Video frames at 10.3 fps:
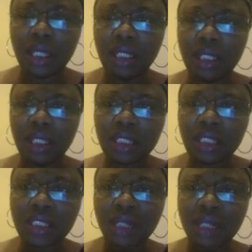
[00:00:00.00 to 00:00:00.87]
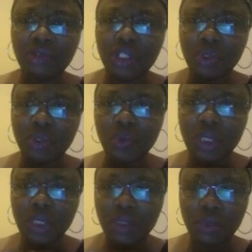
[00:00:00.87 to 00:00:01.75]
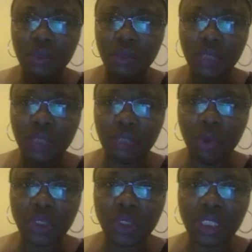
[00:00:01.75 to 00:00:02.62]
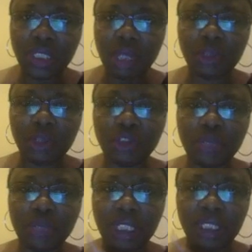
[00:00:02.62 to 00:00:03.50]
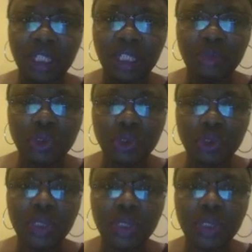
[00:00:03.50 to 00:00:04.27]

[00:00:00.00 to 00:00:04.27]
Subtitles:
linked that video with the post about Humaniq that I put up.